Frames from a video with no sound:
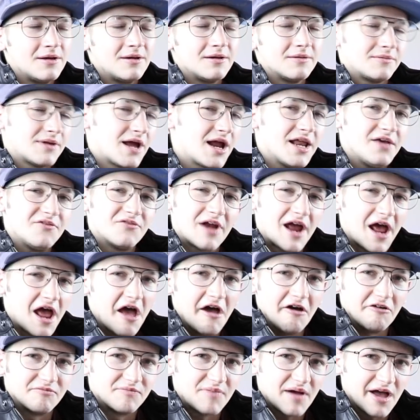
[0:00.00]
not even a
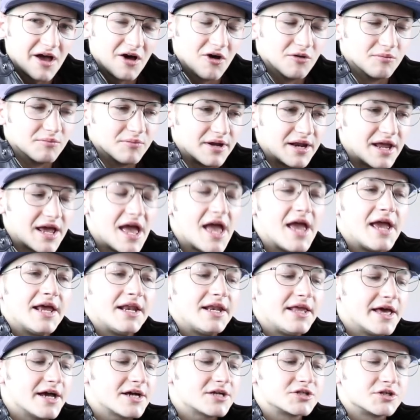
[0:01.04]
half pound, but
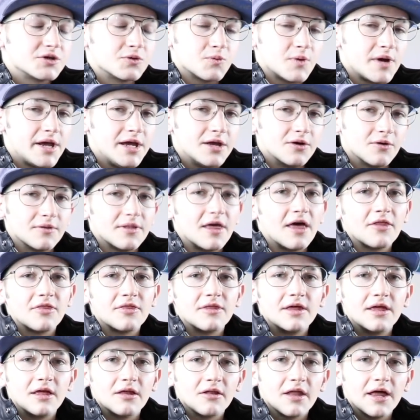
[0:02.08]
any extra weight on that
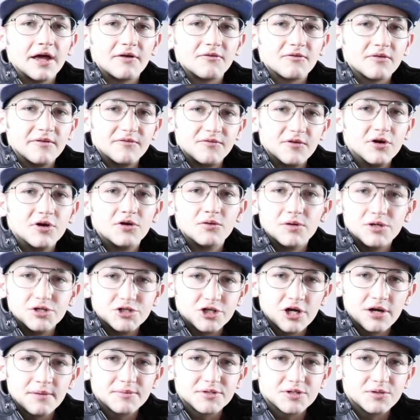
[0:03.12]
thing, like if you're doing
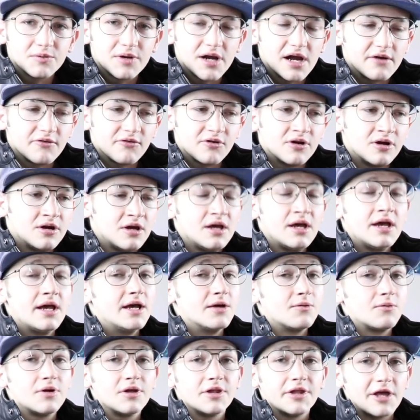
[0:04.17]
jumps or whatever,
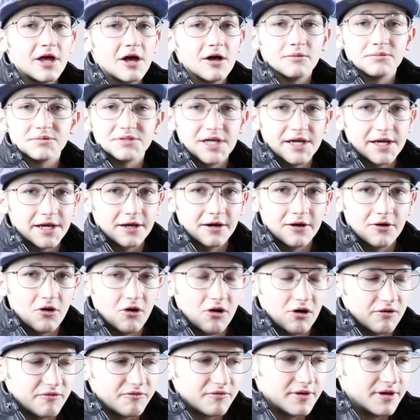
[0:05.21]
it really helps taking it
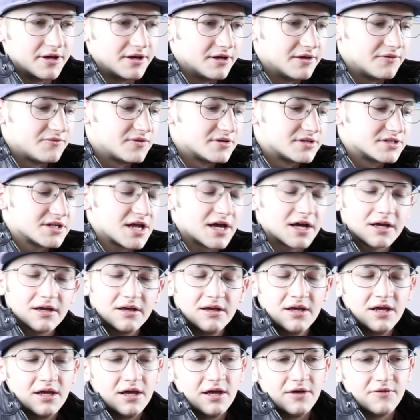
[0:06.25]
off. And if it's not,
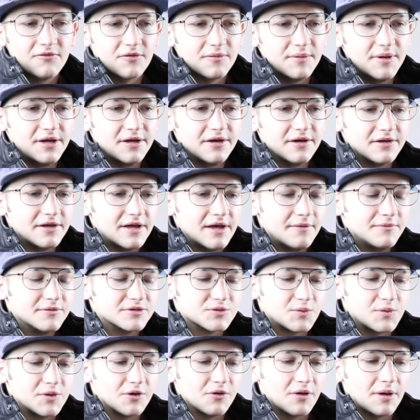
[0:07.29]
for me, it was a
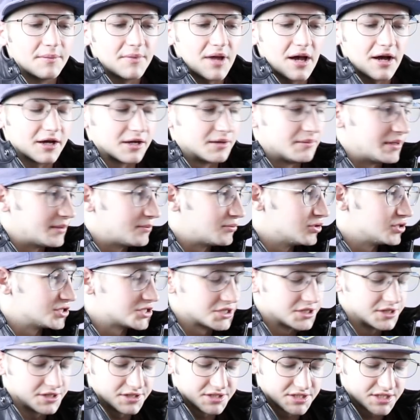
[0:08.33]
wheel I'm not going to be
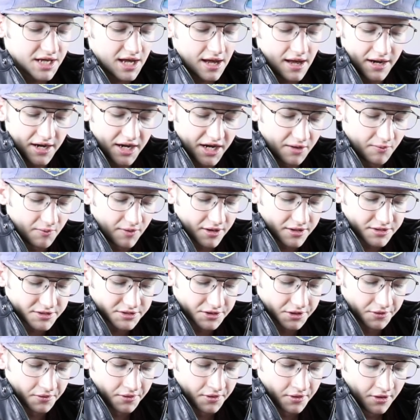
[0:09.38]
pushing inside anywhere.
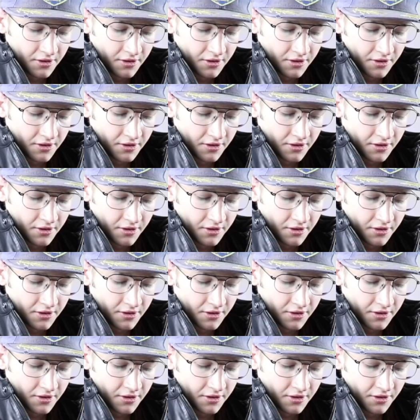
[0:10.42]
So